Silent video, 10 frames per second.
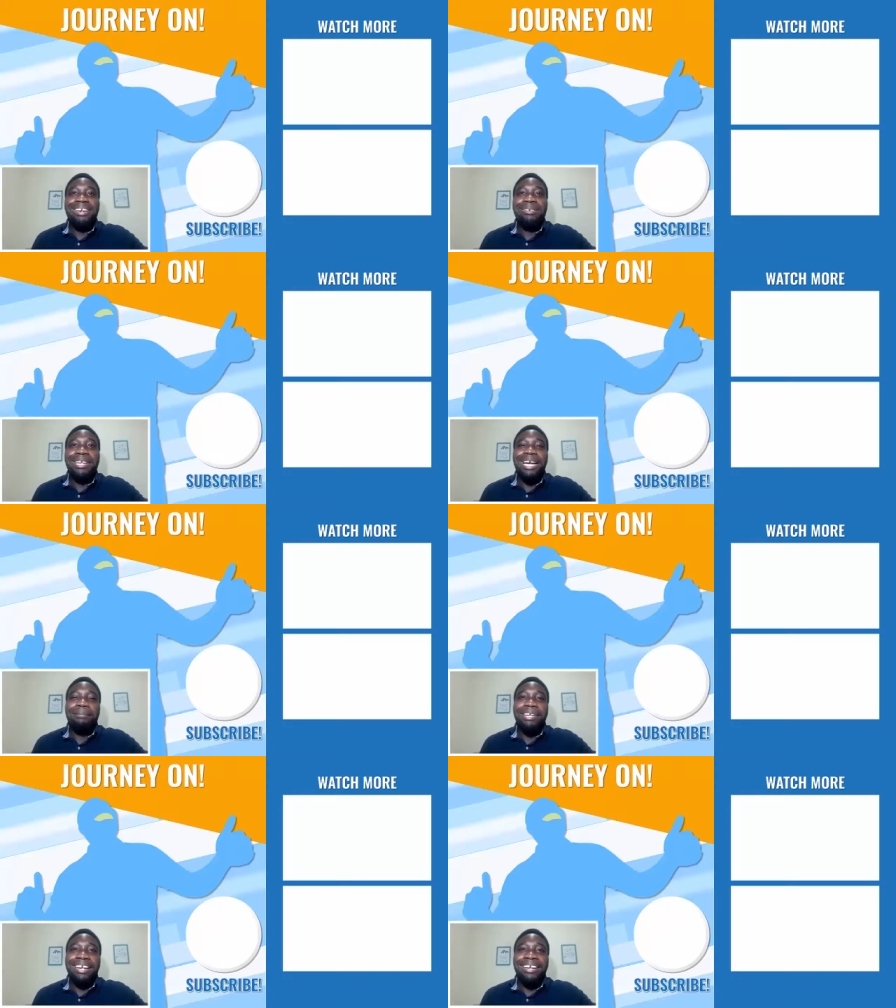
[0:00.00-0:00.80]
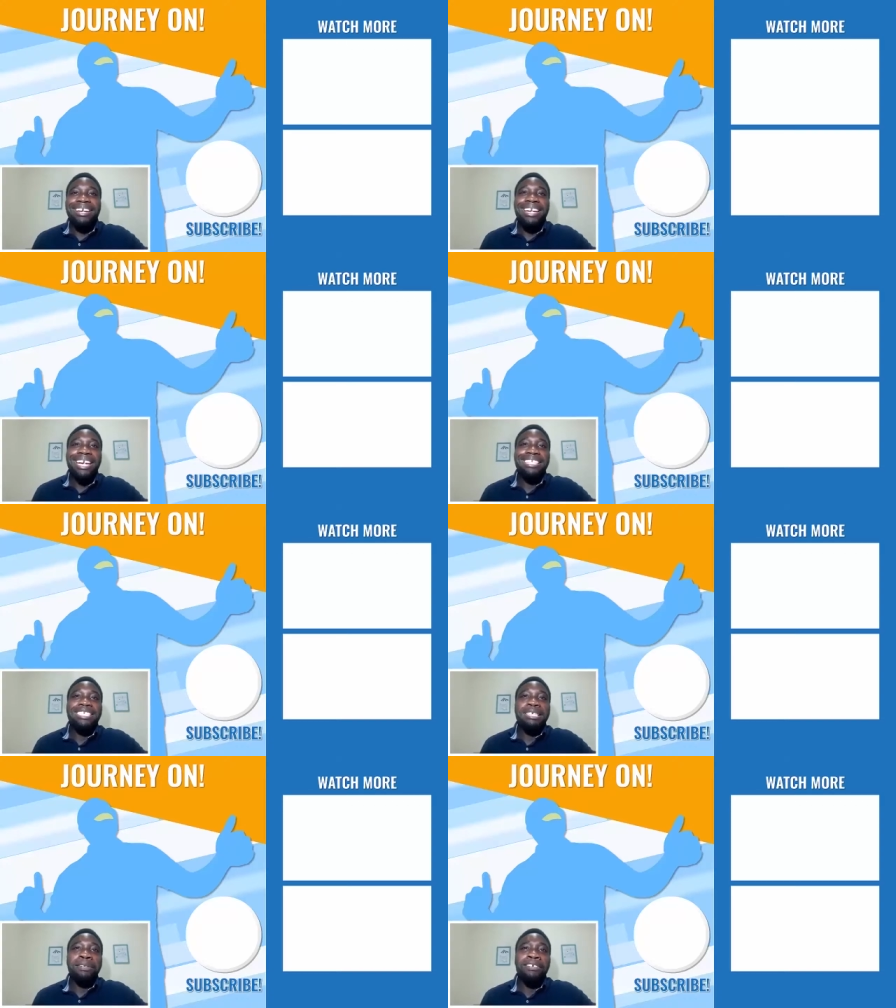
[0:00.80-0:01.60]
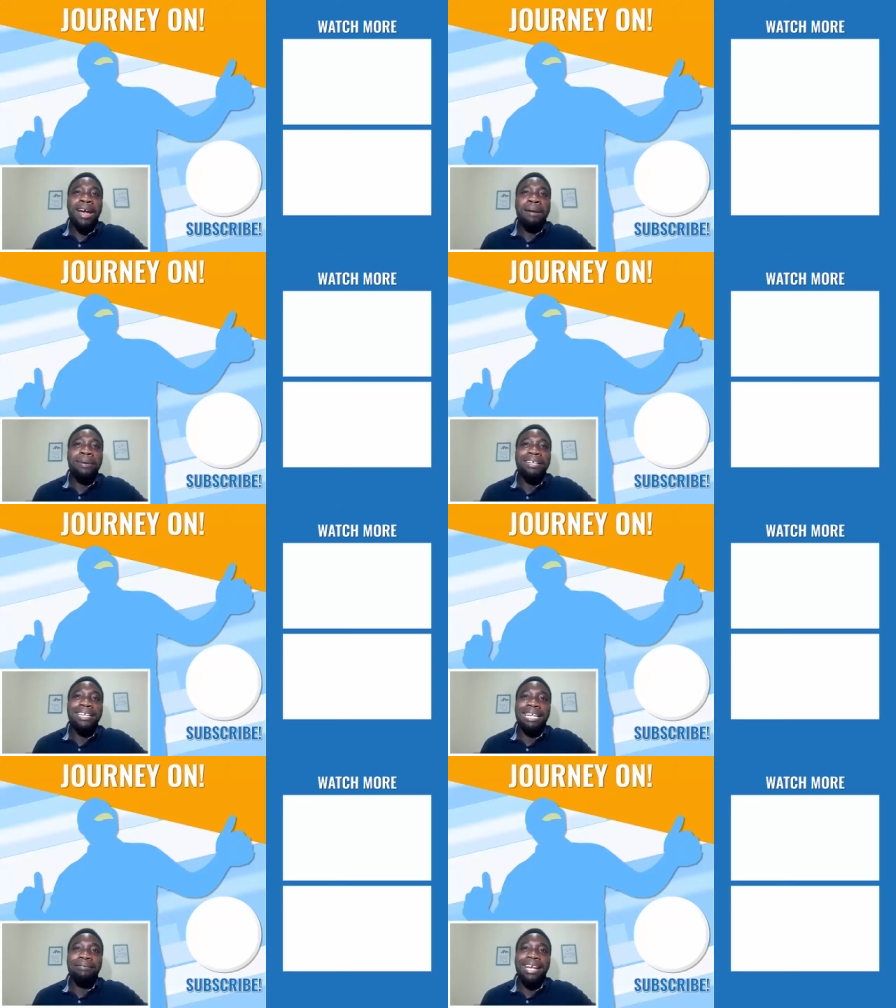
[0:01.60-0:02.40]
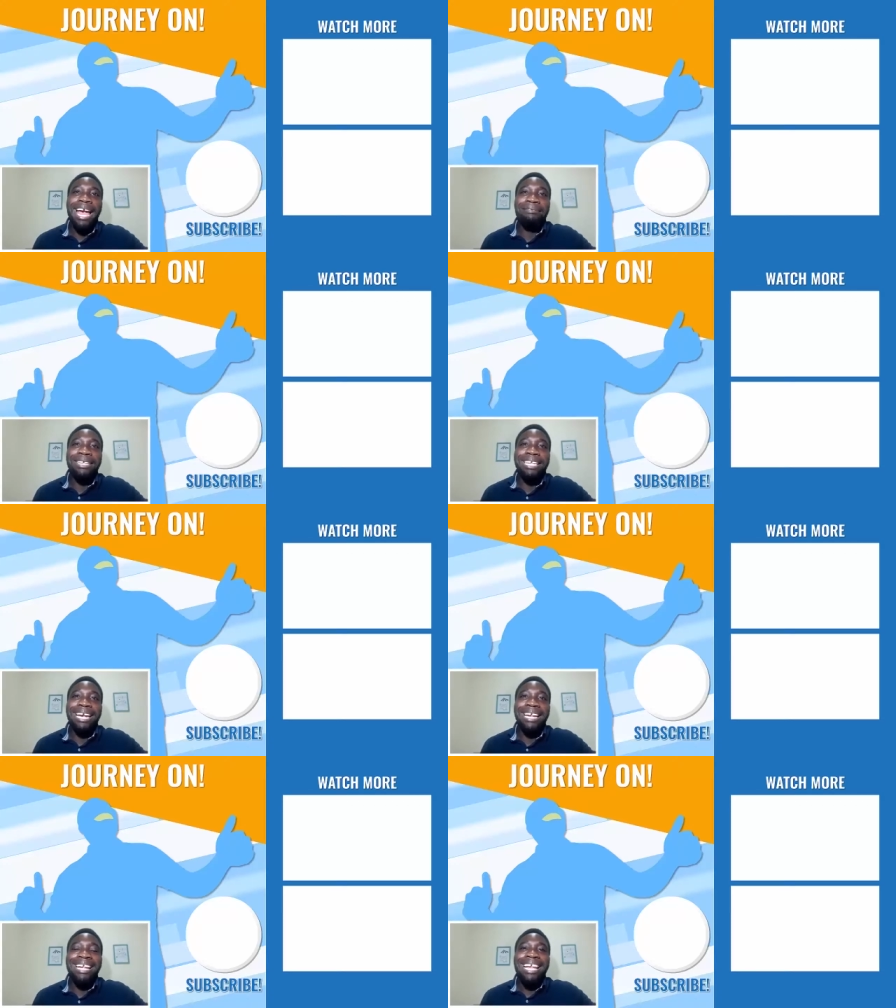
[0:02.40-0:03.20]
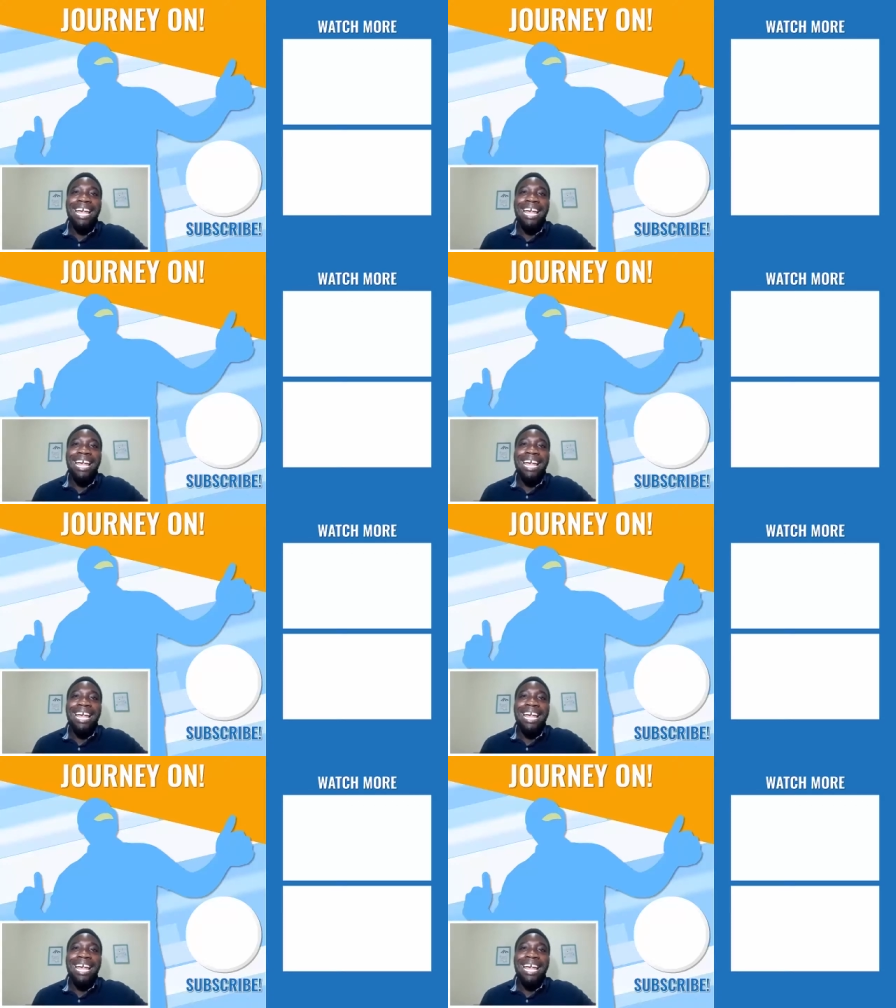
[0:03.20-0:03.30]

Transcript: Hey, Onyama here. Hit the subscribe button if you haven't yet,